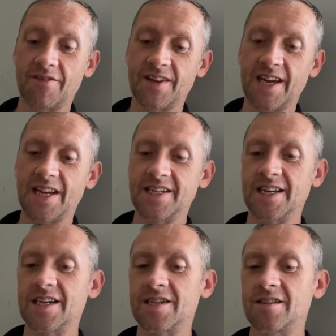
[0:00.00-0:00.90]
to catch
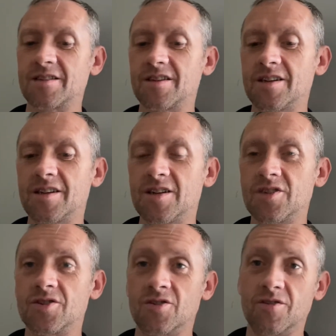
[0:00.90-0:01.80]
these
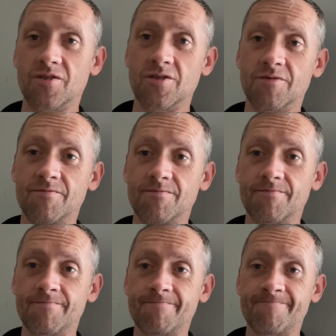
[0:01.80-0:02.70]
to
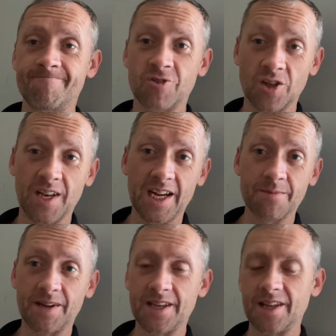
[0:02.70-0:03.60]
do the next
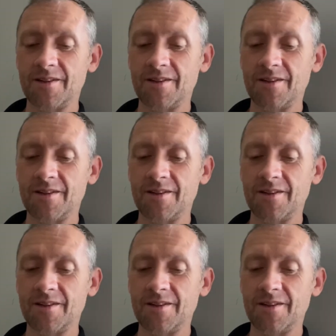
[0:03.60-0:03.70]
bit of the